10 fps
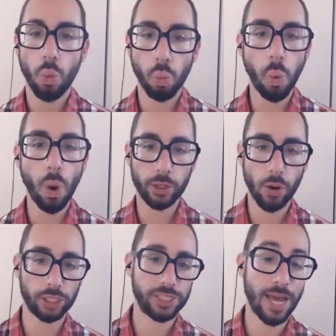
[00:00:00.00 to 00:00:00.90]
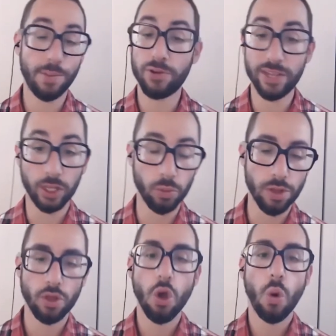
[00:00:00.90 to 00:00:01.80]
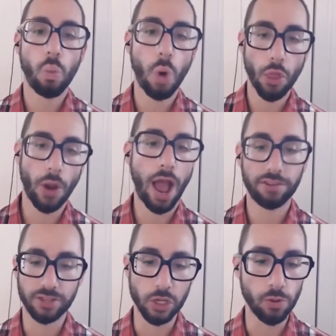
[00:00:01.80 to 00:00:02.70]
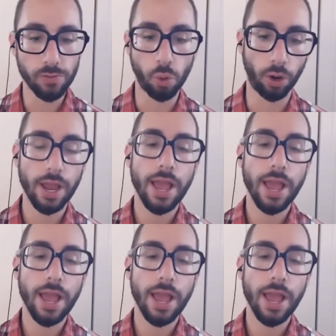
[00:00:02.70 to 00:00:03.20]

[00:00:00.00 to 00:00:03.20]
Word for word: what question type you're dealing with, what they're asking you for.